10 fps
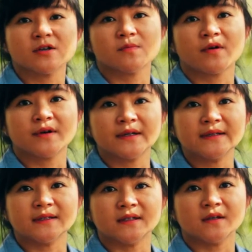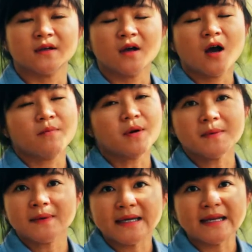osmolarity,
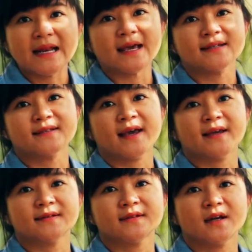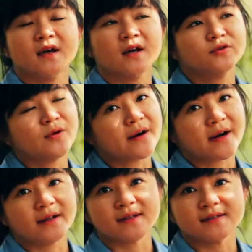probably less than
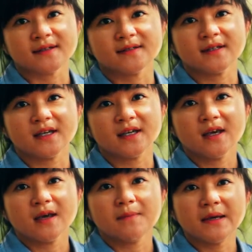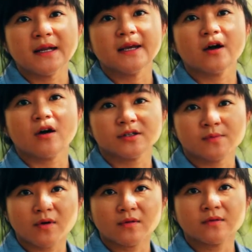260
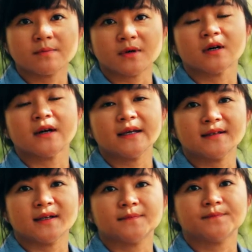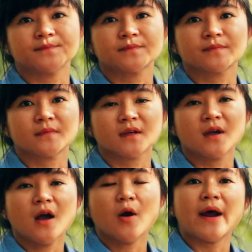milliosmoles per liter.
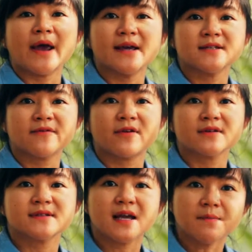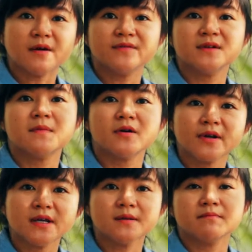Whereas for some of the
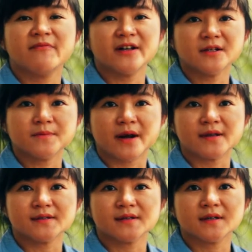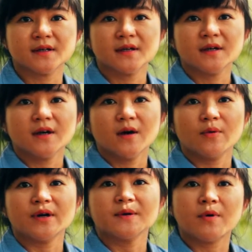marine vertebrates
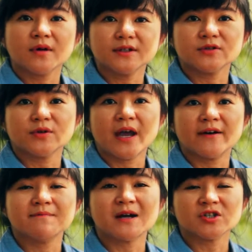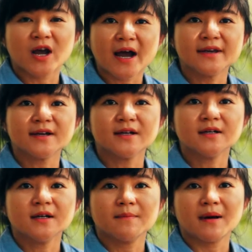were reported to have much higher
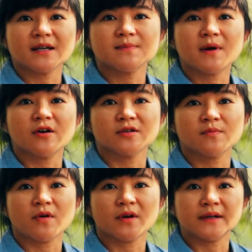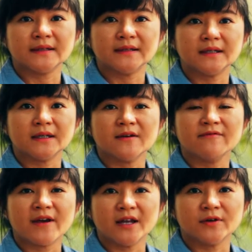plasma osmolarity
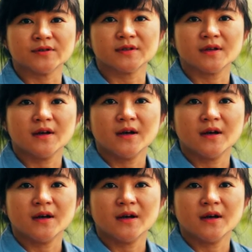values,